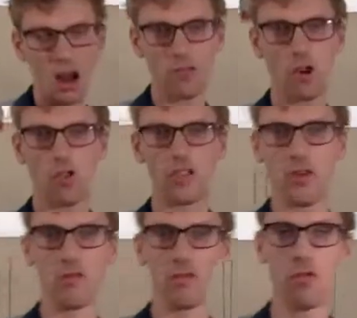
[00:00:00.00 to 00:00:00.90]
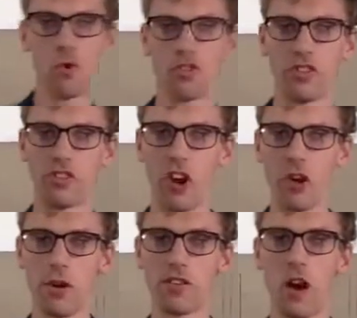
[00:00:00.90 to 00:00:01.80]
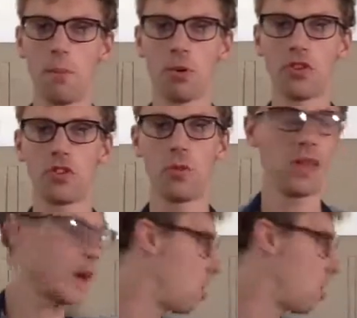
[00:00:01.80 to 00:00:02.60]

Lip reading: I've got different forks to show you examples as we go,